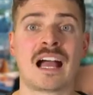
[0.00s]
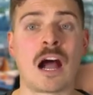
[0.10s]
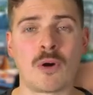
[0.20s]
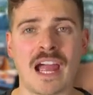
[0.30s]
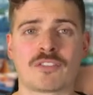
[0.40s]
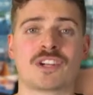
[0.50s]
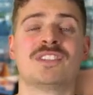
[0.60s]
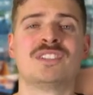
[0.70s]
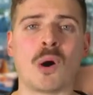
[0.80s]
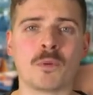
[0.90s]
However,
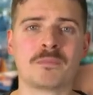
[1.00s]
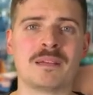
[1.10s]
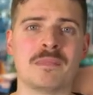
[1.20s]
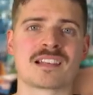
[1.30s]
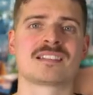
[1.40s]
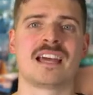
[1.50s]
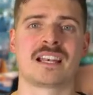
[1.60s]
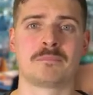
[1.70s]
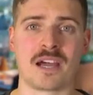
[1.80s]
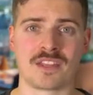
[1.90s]
don't be
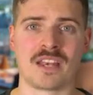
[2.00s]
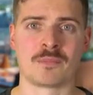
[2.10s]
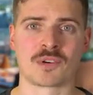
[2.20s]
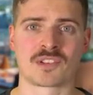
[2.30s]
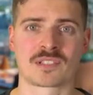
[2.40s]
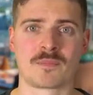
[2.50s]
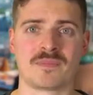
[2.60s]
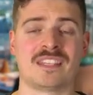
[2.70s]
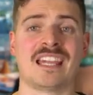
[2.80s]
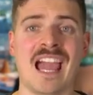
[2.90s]
misled by the numbers.
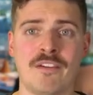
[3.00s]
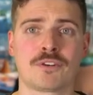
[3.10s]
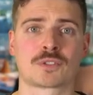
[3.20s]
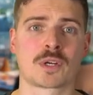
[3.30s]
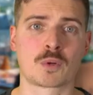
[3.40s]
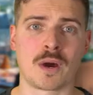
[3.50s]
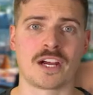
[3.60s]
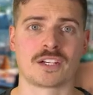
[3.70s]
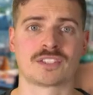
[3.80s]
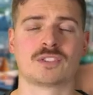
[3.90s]
The effort
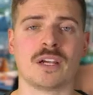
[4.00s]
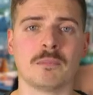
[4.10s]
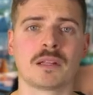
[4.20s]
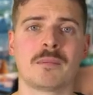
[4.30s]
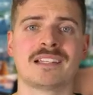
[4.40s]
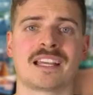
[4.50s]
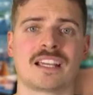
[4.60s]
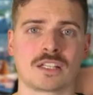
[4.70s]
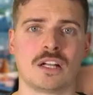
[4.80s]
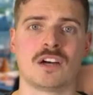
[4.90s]
required to implement a
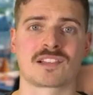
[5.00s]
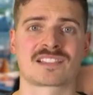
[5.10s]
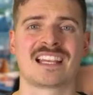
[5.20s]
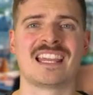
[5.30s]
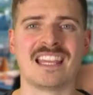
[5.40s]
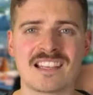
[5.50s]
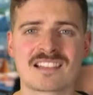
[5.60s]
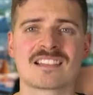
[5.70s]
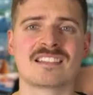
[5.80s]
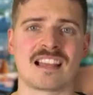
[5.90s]
clause
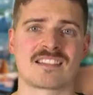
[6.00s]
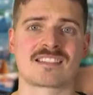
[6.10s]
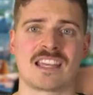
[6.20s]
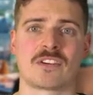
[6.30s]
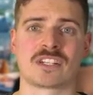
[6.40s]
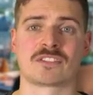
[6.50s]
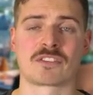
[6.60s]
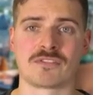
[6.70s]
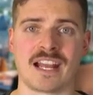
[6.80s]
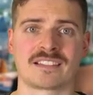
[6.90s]
isn't necessarily
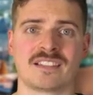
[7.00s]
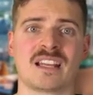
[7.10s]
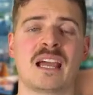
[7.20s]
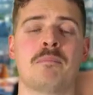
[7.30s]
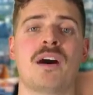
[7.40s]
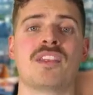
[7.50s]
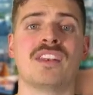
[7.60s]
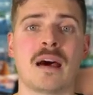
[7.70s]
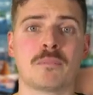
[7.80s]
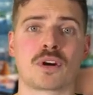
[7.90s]
reflected by the
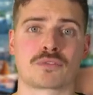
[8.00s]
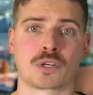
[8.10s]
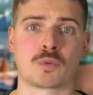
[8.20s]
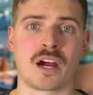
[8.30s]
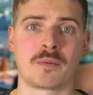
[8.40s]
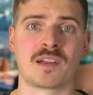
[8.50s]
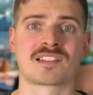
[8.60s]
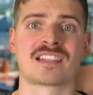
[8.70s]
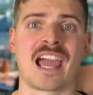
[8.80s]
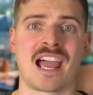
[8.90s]
number of
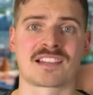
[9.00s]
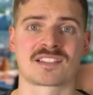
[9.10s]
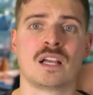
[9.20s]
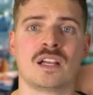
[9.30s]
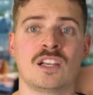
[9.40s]
requirements it has.